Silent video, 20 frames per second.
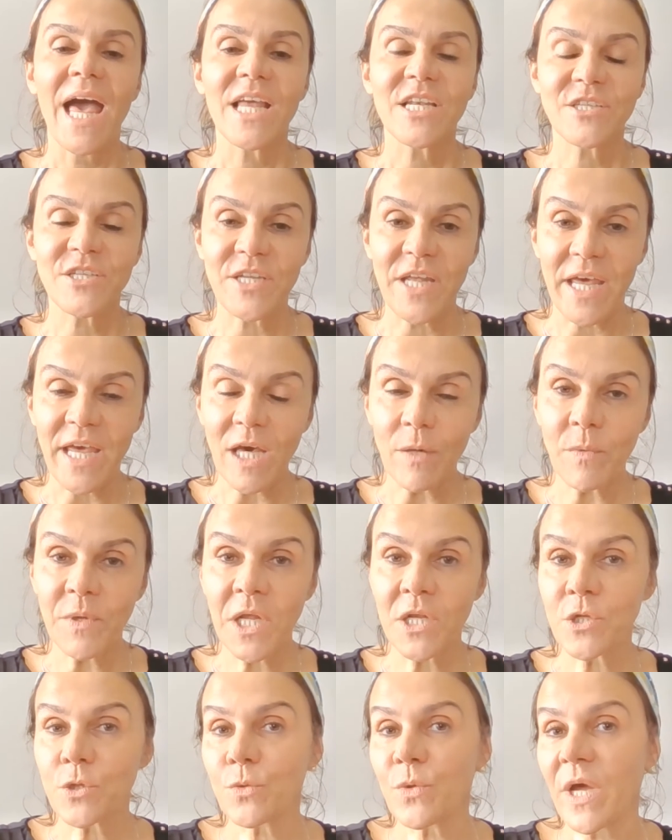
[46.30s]
Today I want
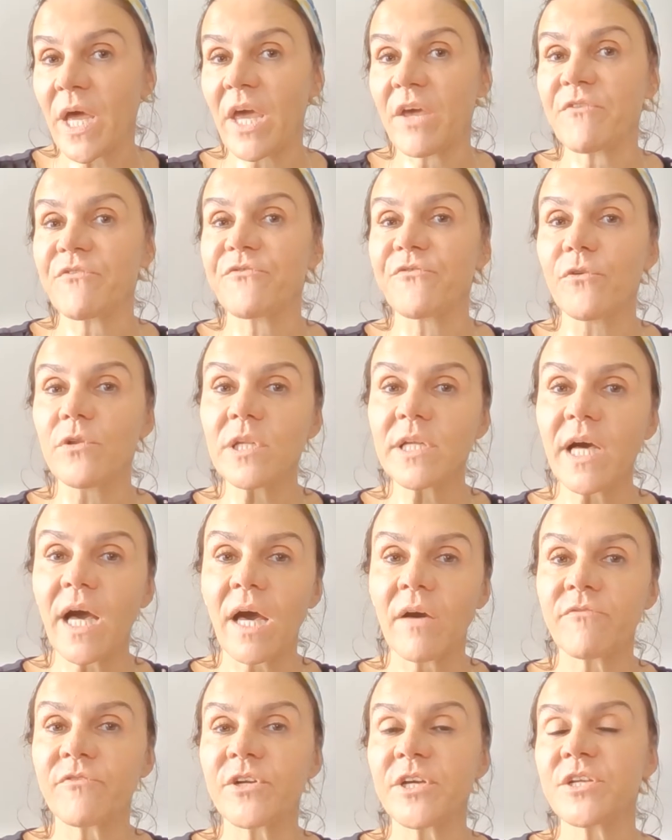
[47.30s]
to do a full
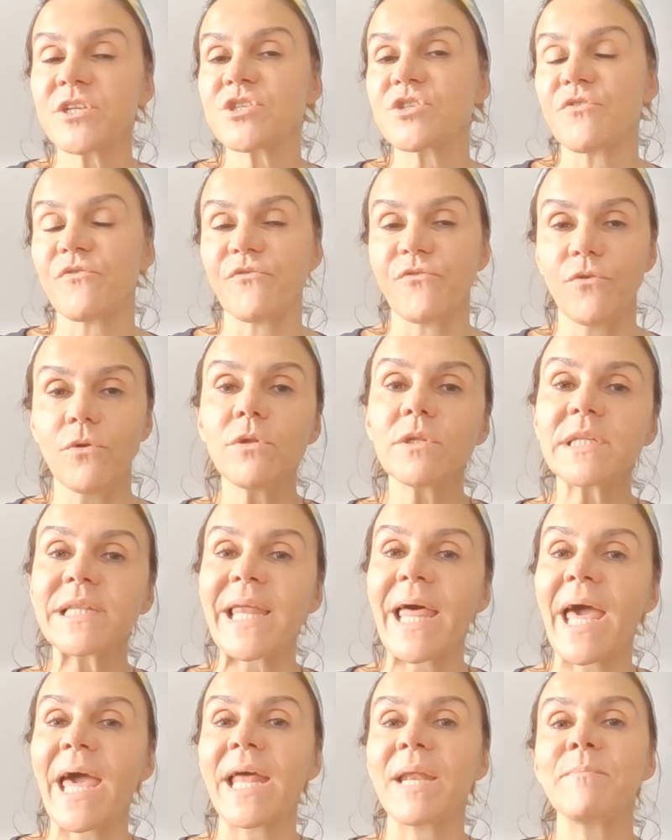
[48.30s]
coverage, full
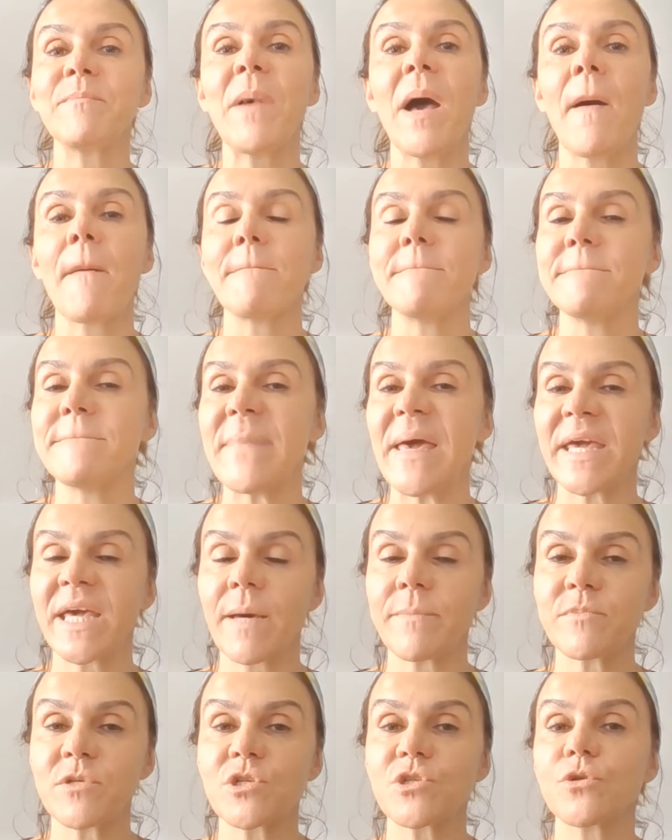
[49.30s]
glam
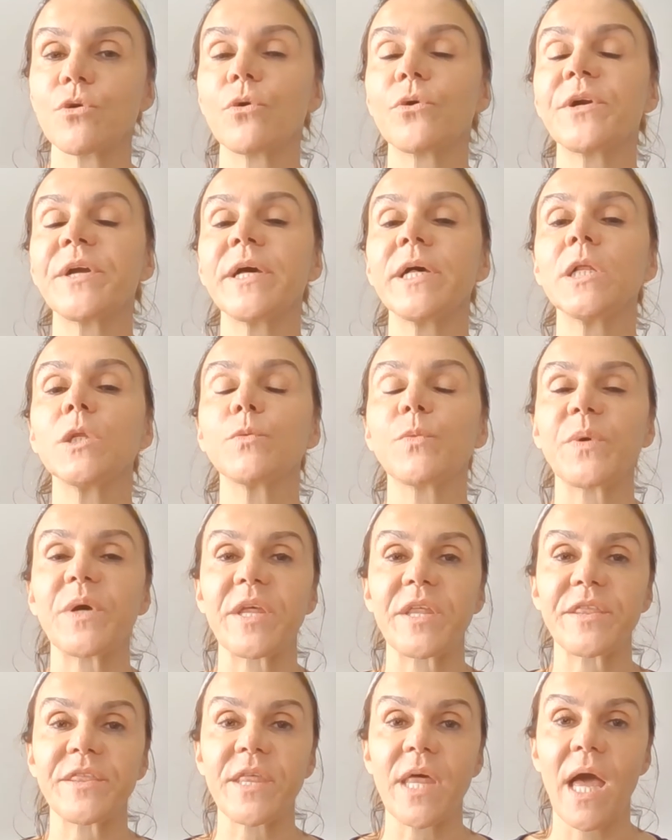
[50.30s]
makeup tutorial
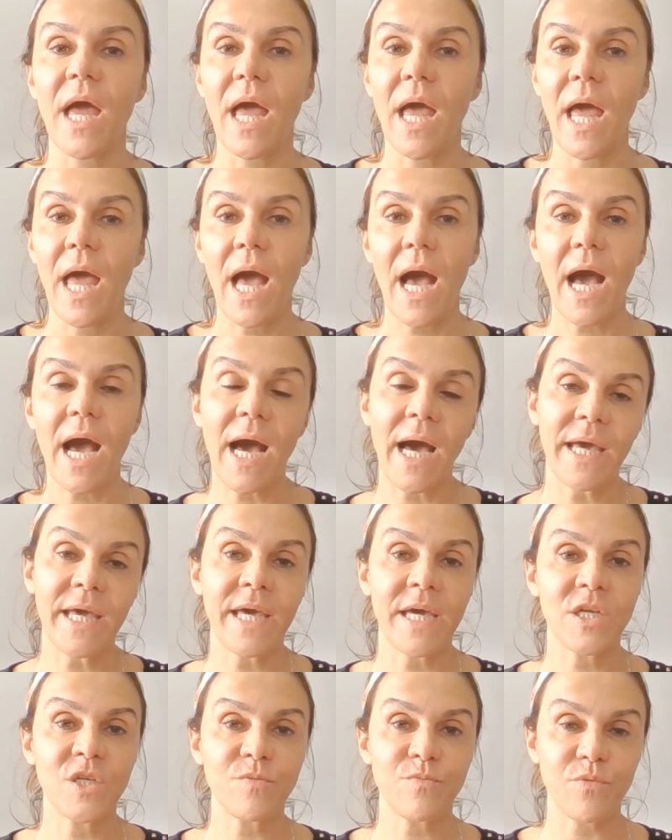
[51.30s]
with
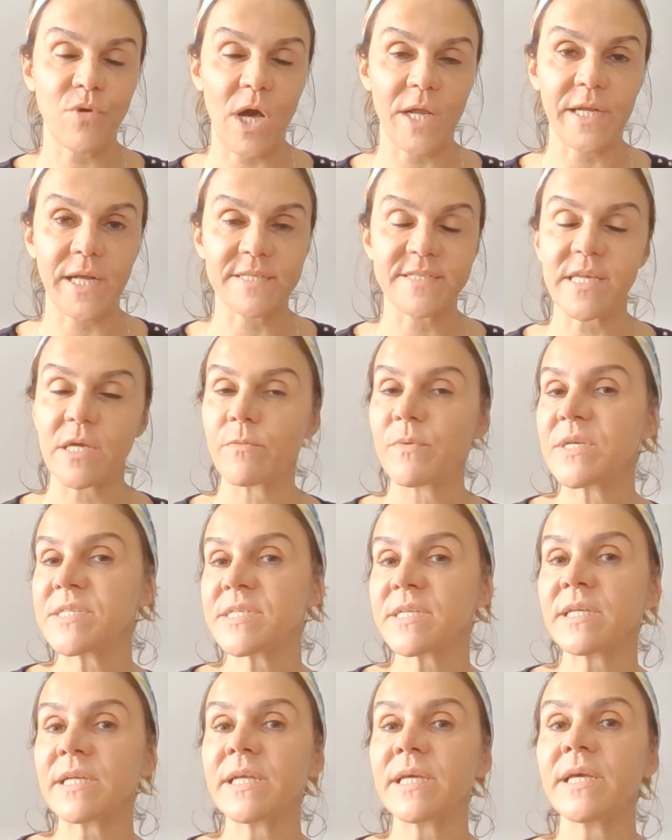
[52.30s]
high-end products. I
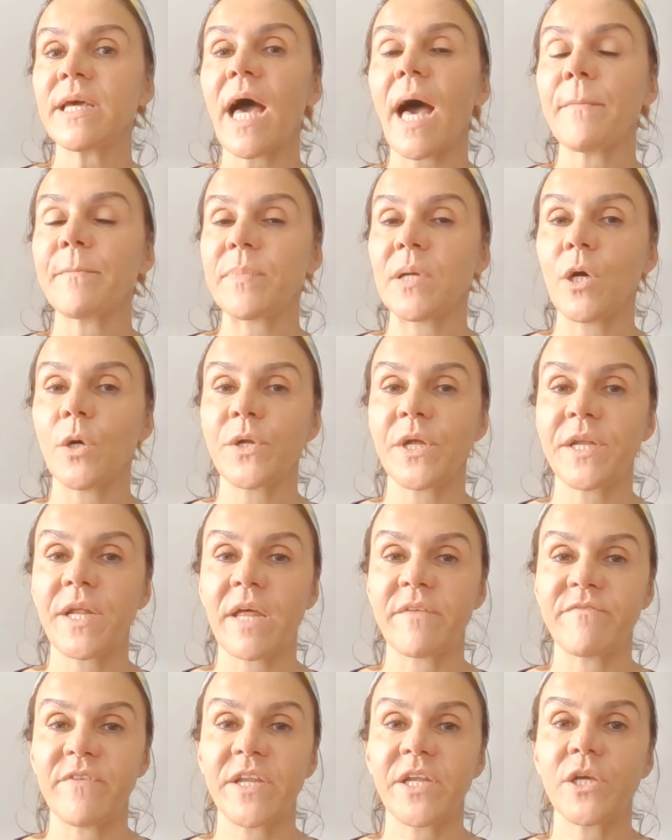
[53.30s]
recently uploaded
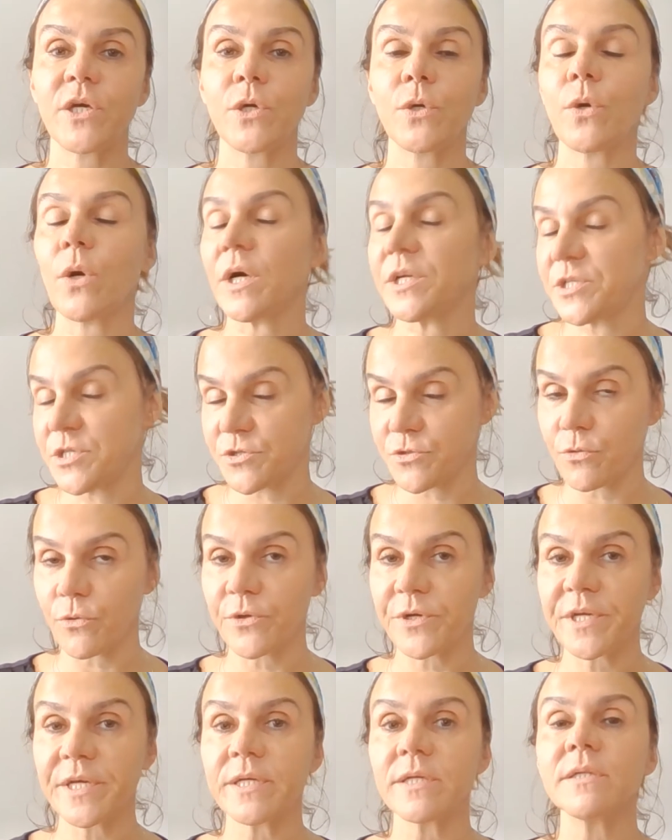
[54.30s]
a video or
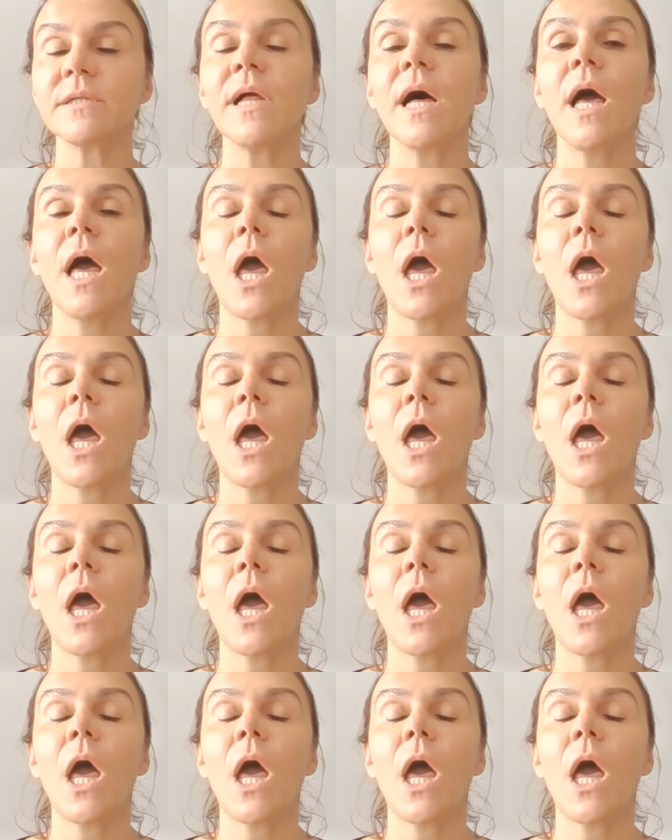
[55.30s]
tutorial